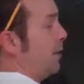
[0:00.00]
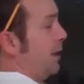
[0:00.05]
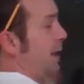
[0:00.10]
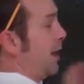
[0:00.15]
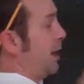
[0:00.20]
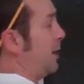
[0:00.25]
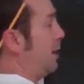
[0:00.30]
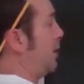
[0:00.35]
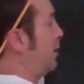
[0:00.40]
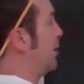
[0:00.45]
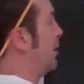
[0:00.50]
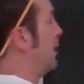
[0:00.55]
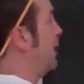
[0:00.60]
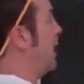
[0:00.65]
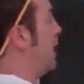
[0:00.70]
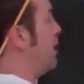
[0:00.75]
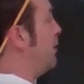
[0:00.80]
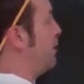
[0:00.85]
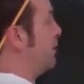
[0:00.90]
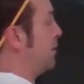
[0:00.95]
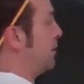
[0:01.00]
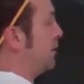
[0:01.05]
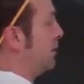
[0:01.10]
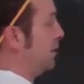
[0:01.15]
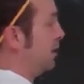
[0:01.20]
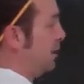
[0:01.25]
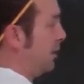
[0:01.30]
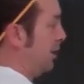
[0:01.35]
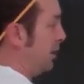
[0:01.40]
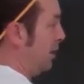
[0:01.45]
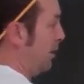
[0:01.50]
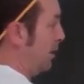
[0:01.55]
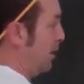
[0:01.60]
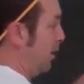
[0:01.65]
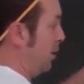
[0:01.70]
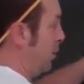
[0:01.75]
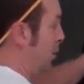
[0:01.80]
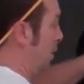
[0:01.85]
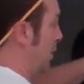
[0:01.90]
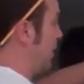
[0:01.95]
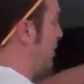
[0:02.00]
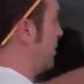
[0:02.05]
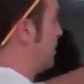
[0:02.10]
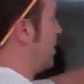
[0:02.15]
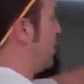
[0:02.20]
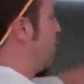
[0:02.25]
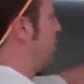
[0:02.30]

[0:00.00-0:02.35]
we had it on the left, windows